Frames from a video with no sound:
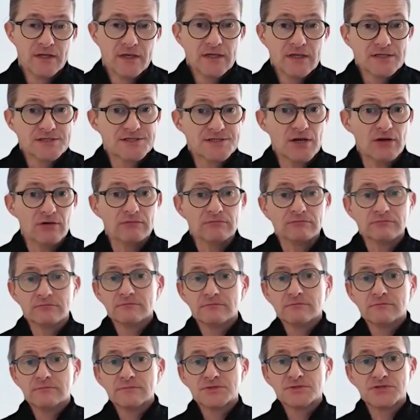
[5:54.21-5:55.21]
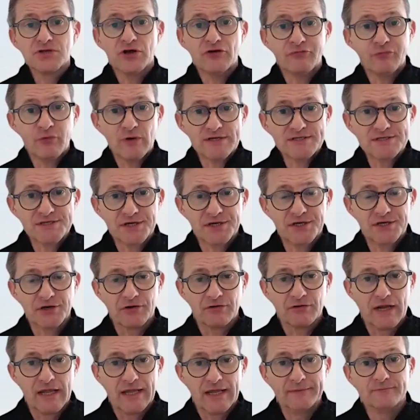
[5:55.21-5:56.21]
So software
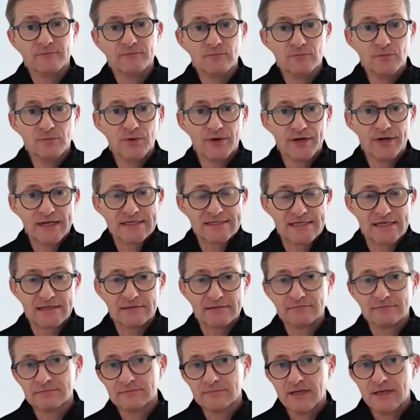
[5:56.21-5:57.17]
security, what is it?